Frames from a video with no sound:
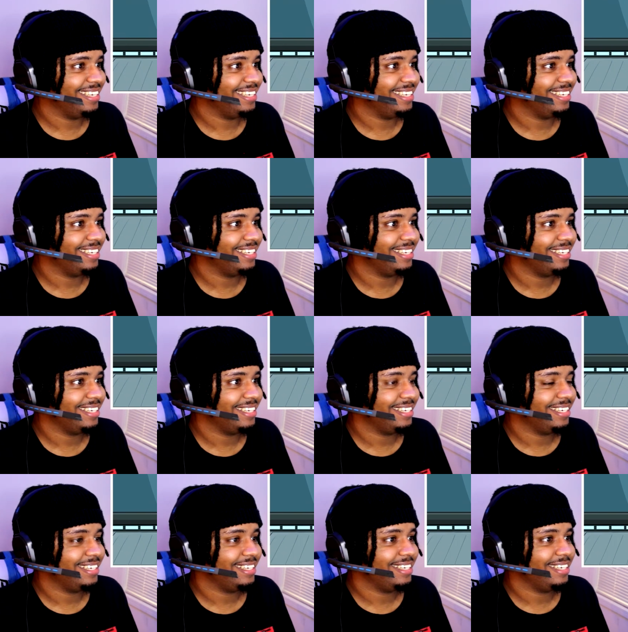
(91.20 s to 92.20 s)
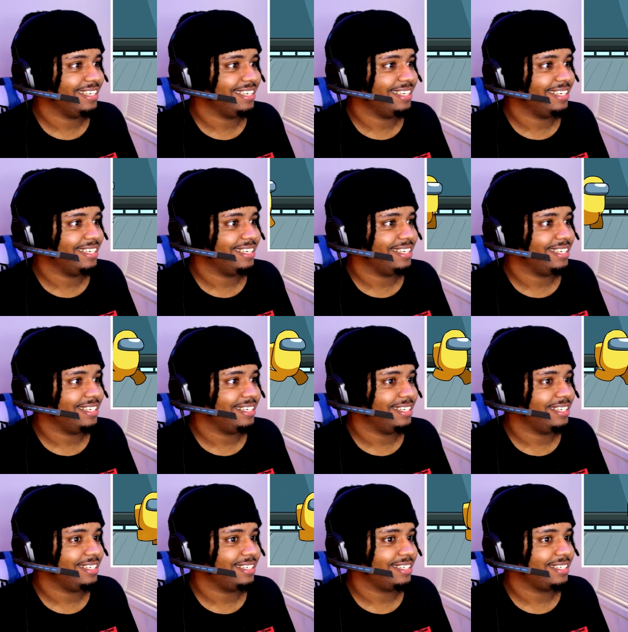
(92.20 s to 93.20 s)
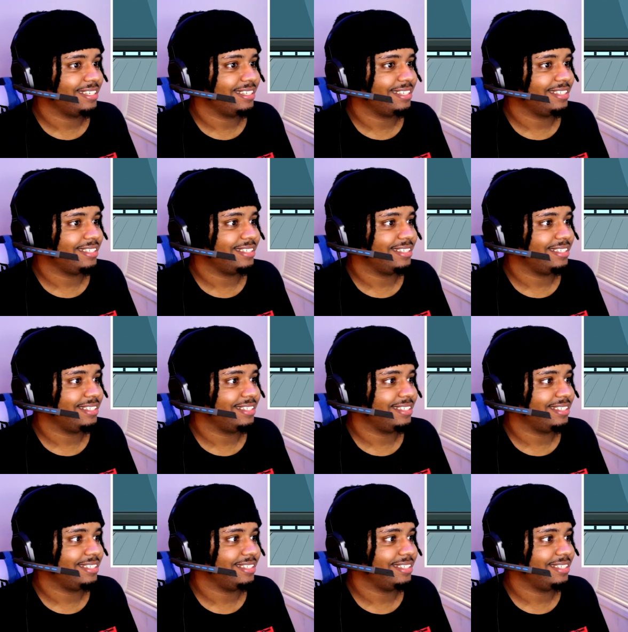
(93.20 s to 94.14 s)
(no one is talking)